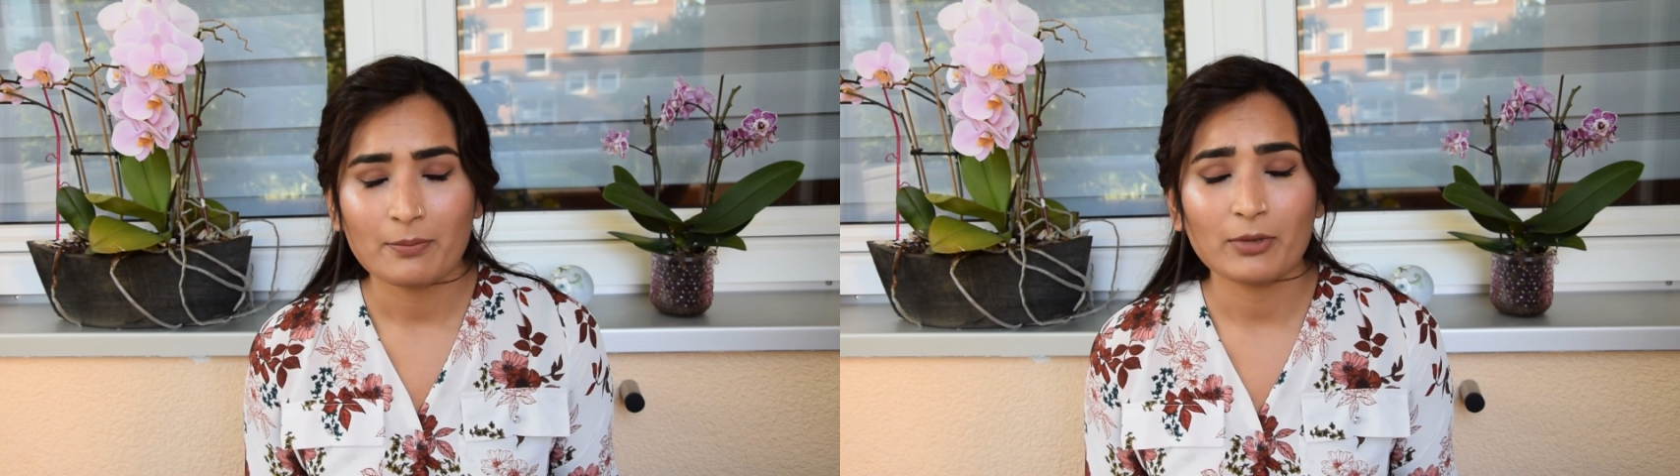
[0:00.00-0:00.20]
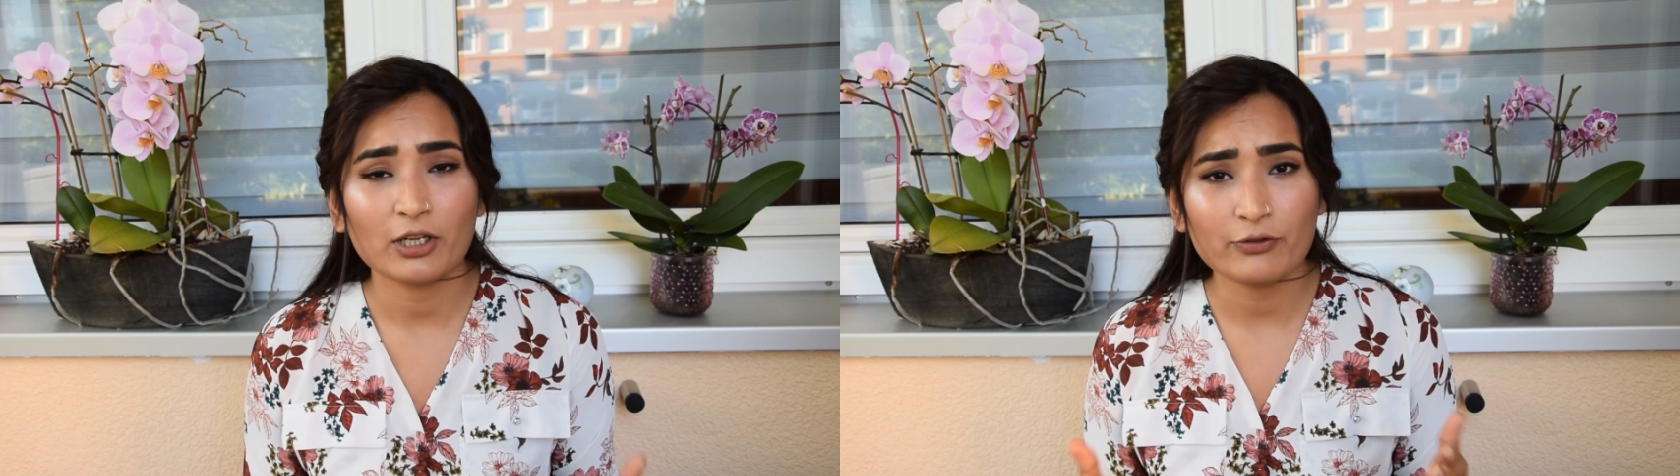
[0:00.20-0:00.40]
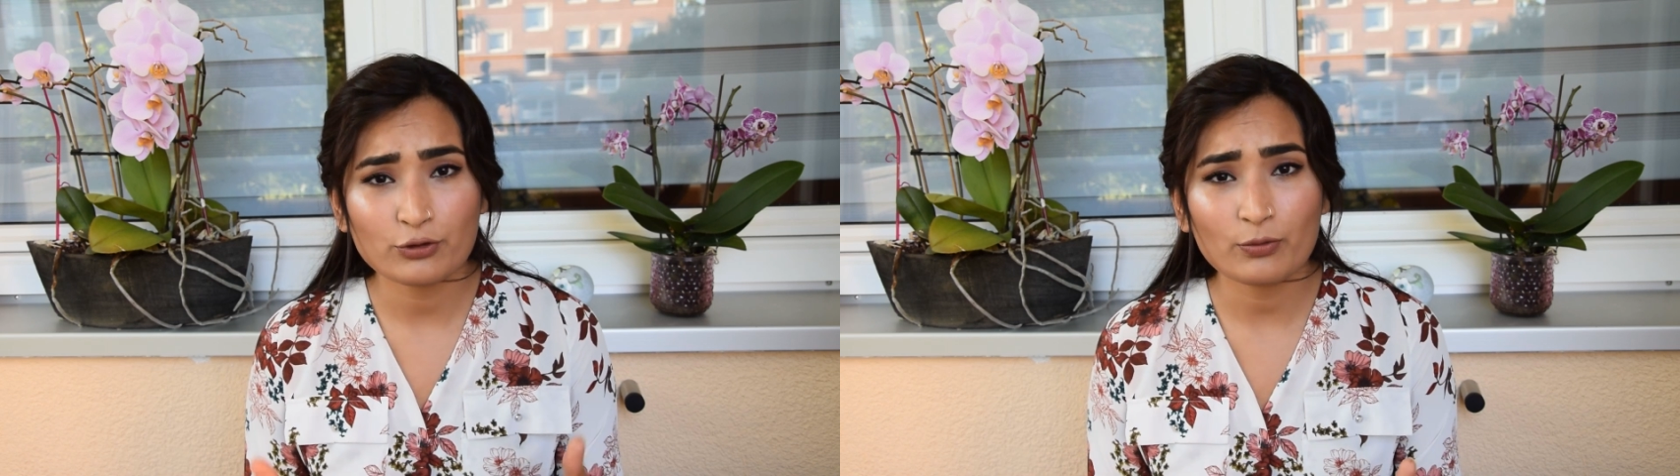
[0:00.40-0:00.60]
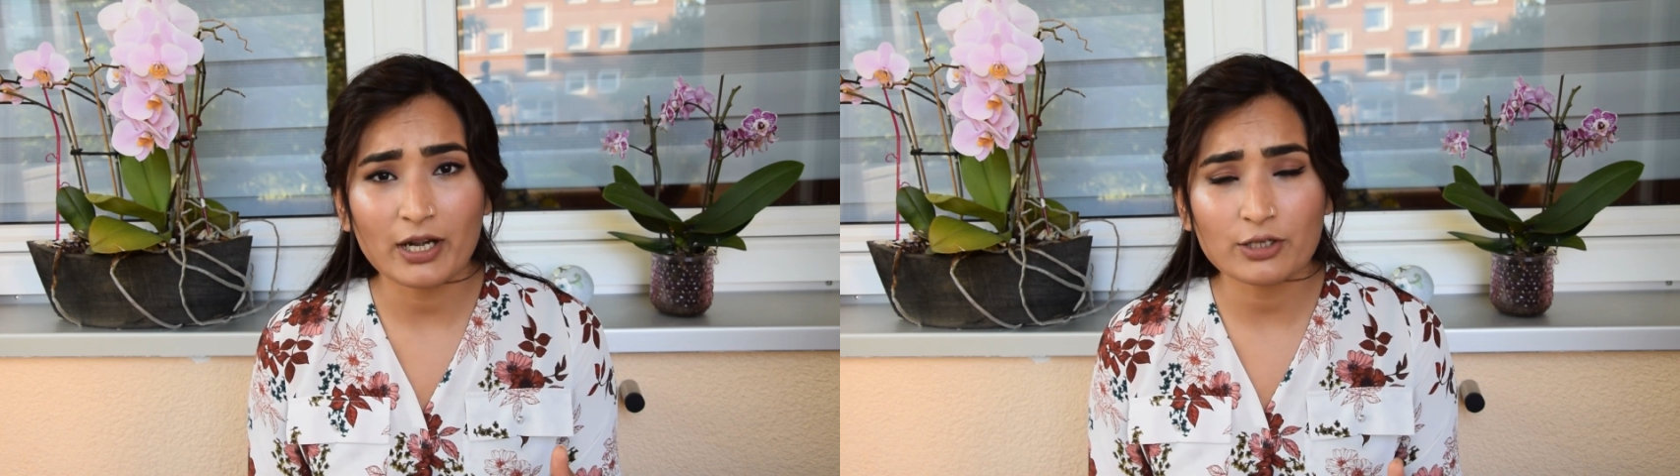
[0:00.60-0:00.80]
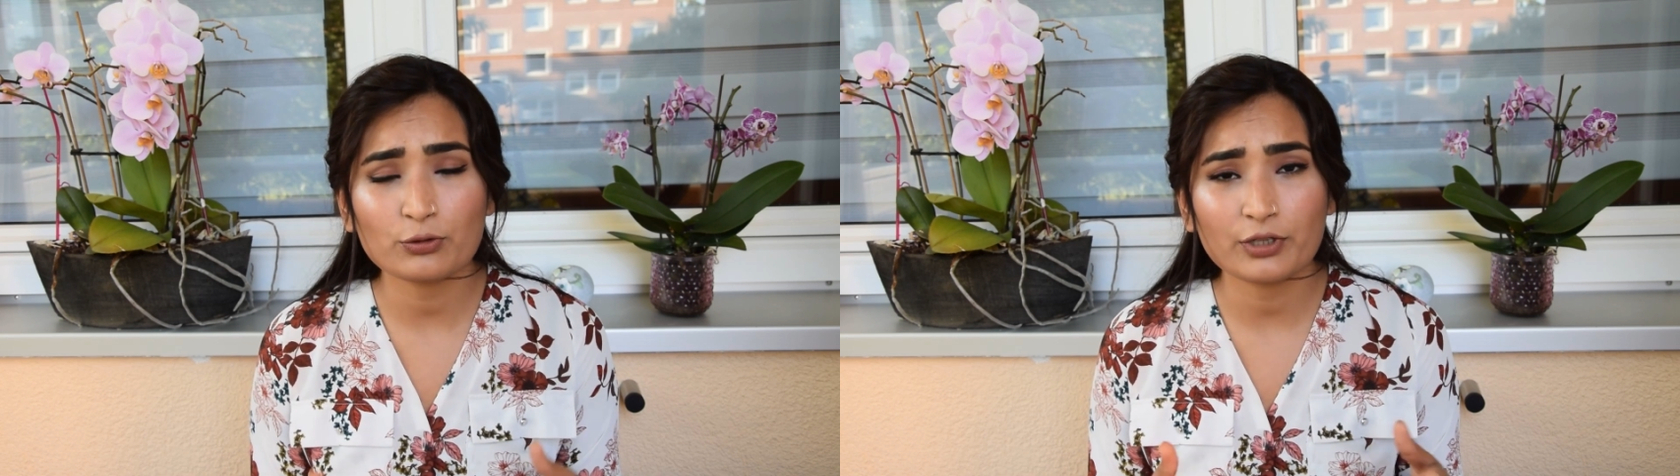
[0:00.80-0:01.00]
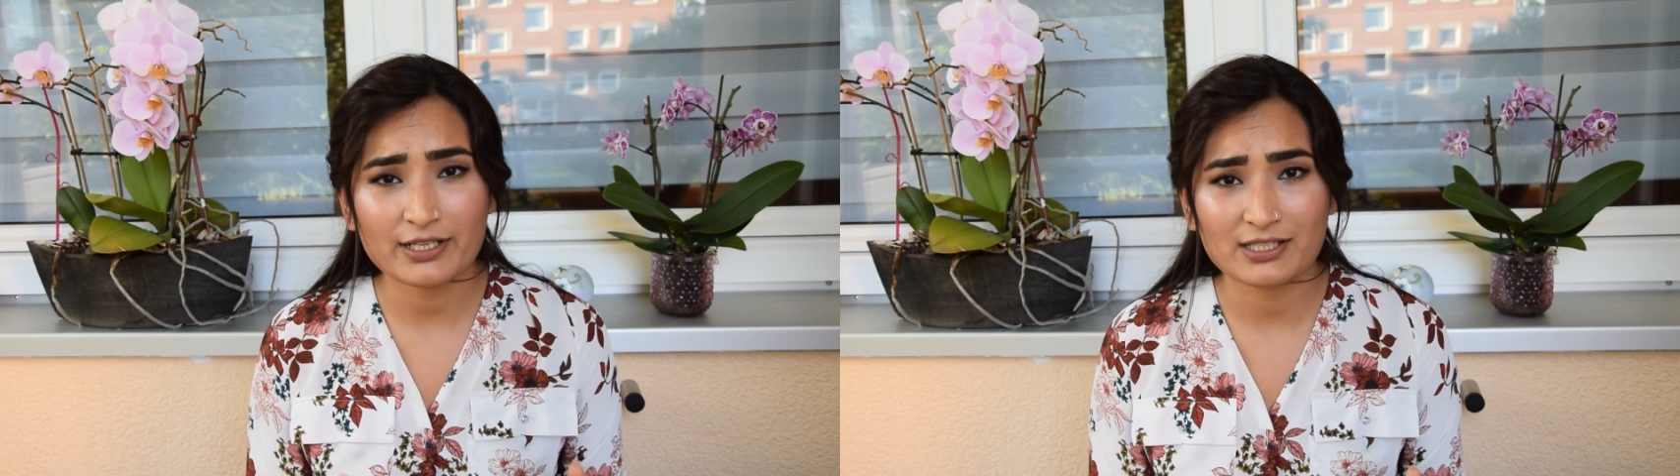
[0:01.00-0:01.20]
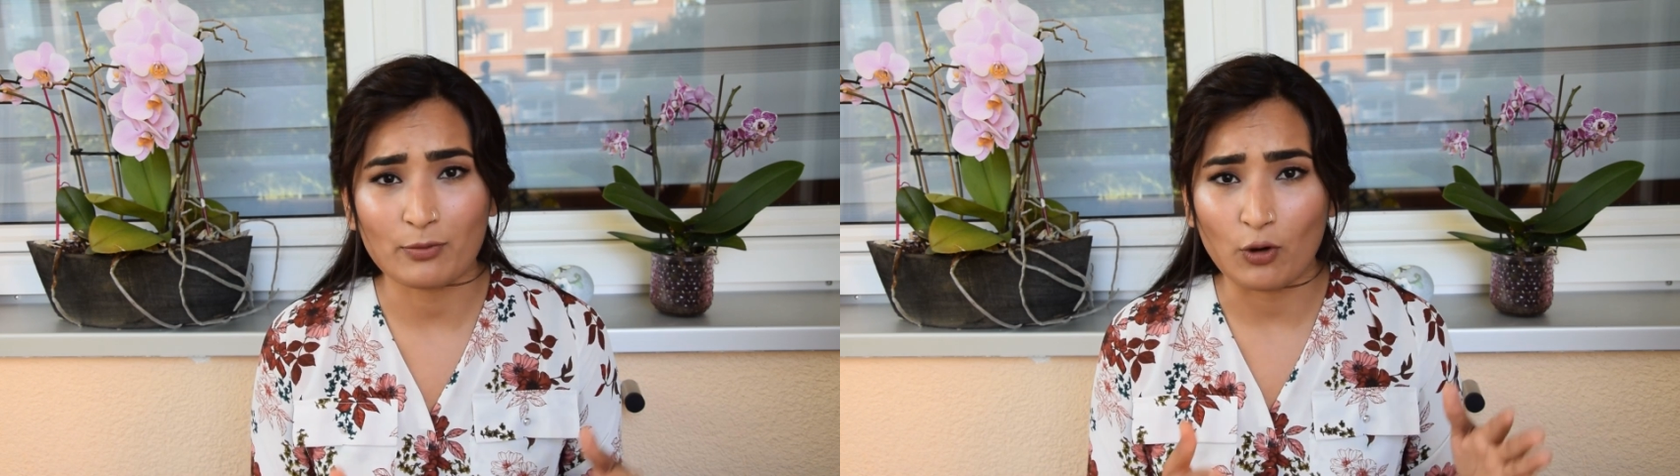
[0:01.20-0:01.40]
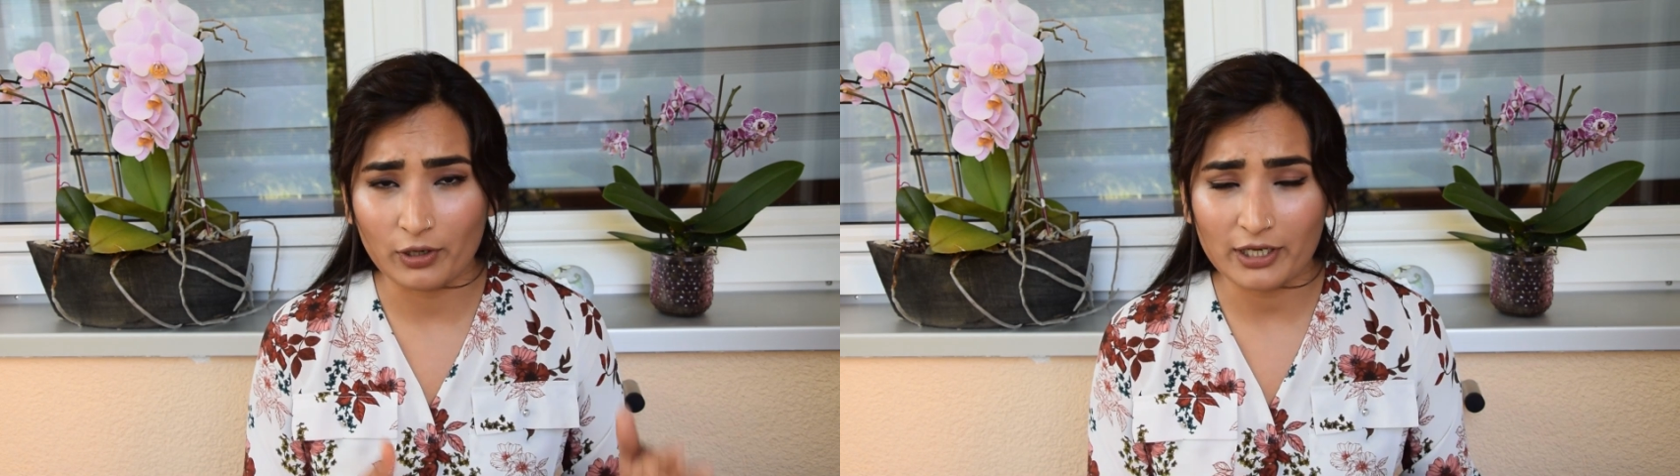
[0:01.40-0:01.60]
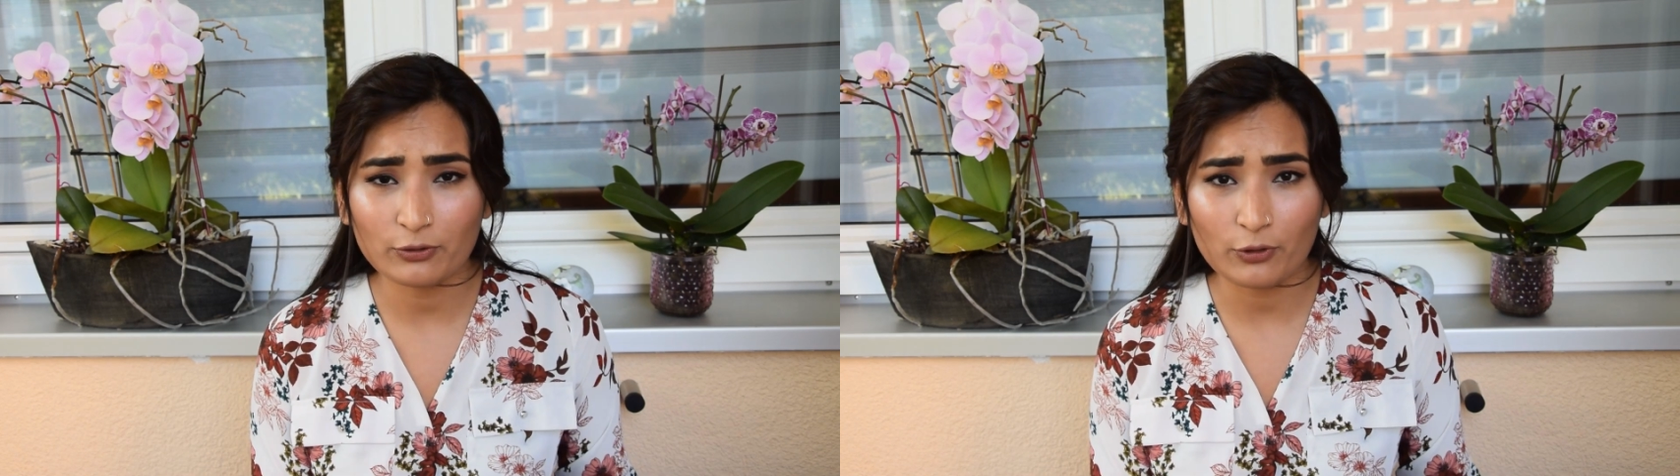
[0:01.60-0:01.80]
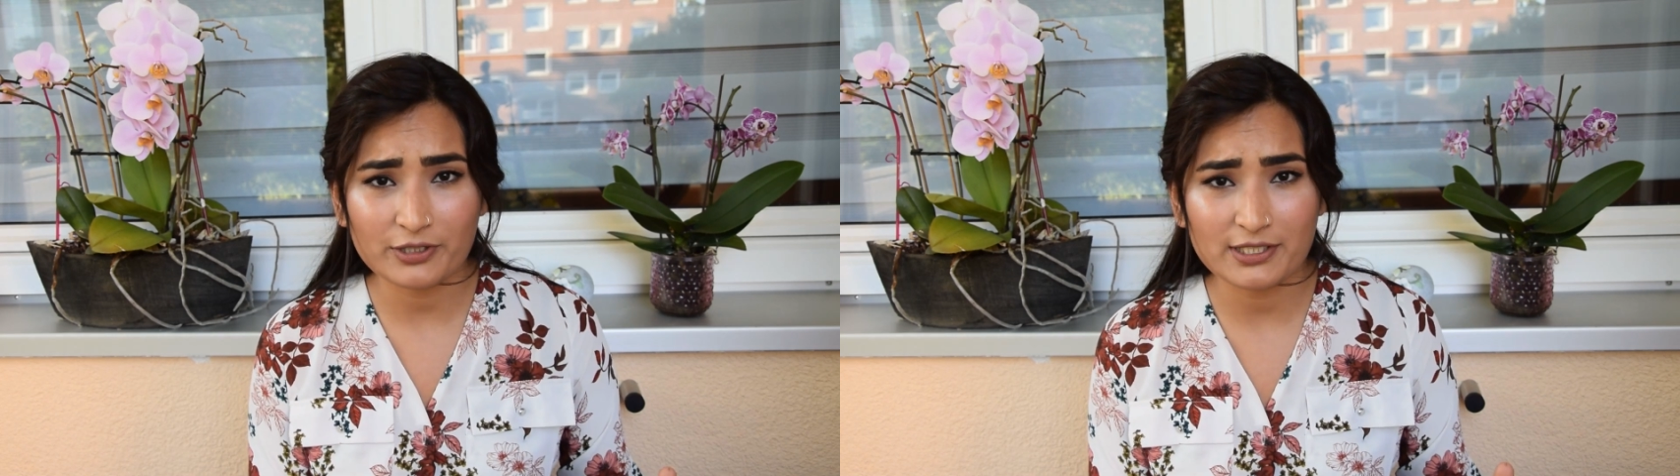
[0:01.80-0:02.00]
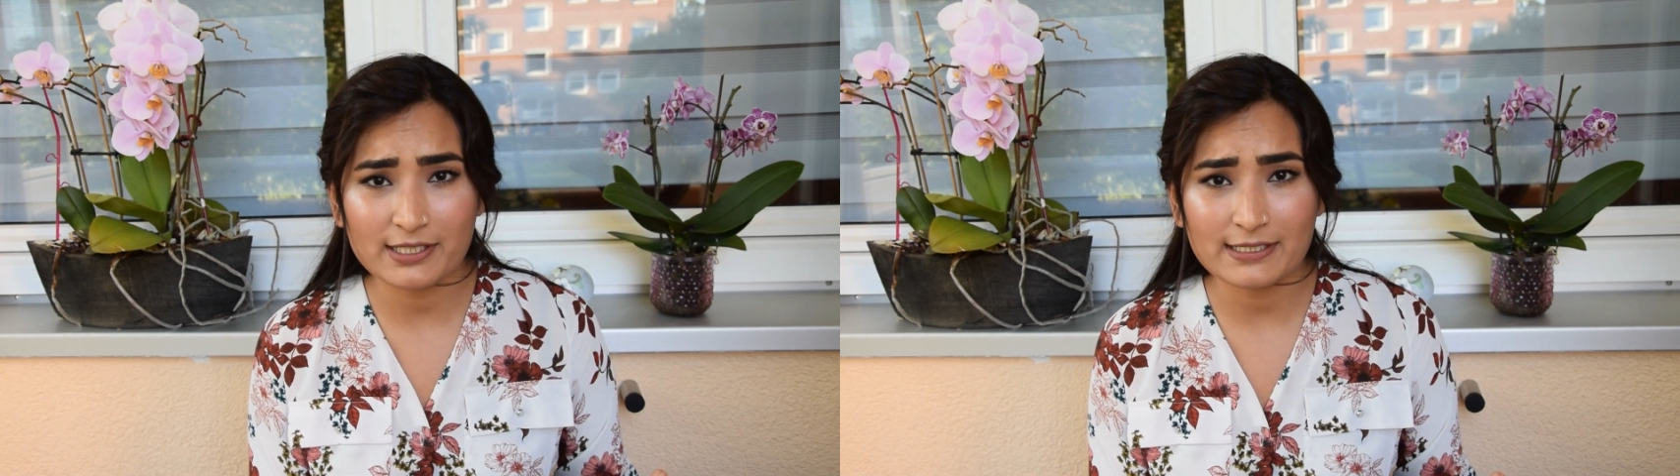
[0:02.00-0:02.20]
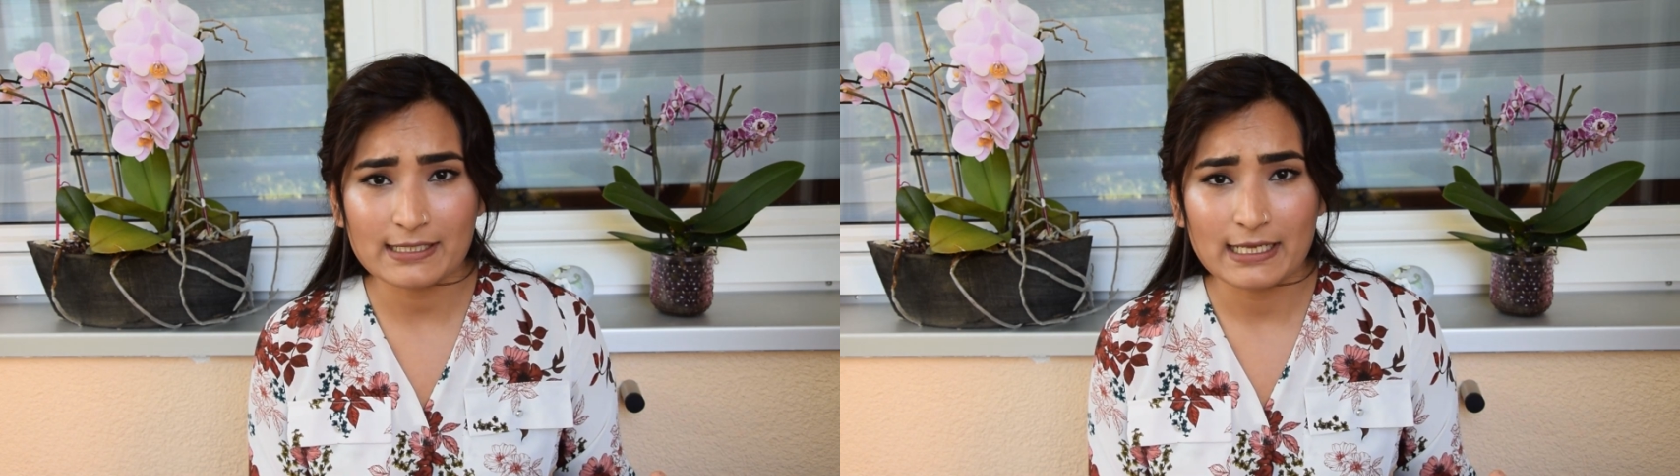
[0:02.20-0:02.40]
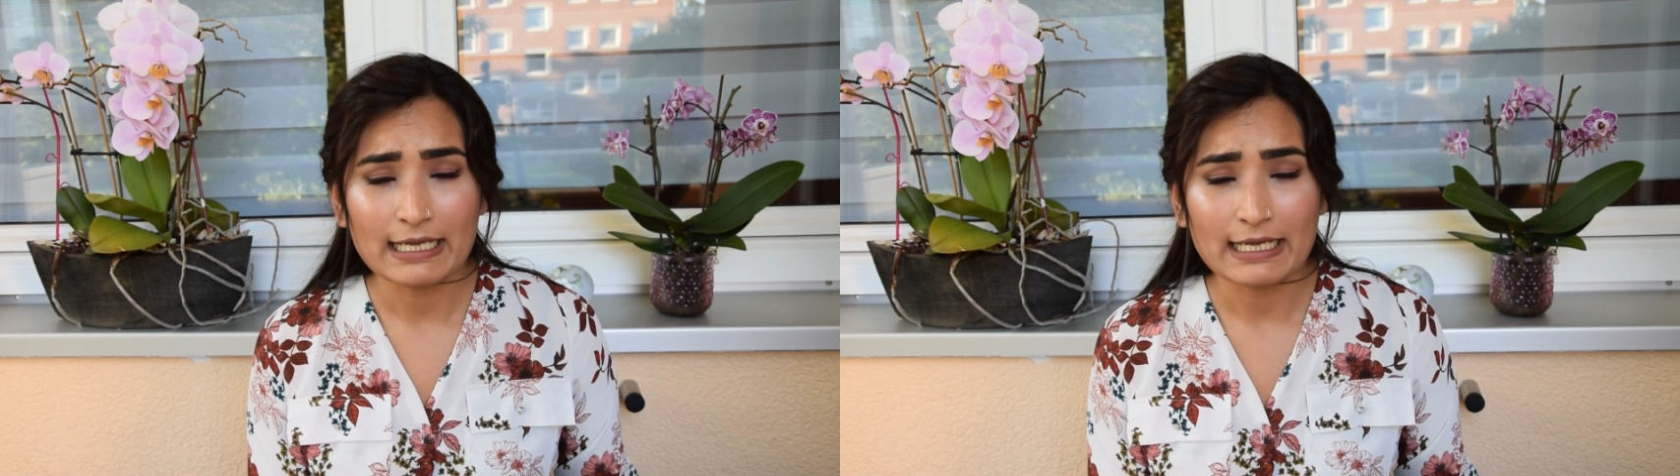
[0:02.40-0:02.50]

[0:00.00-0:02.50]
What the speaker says: But if you manage to take some online courses,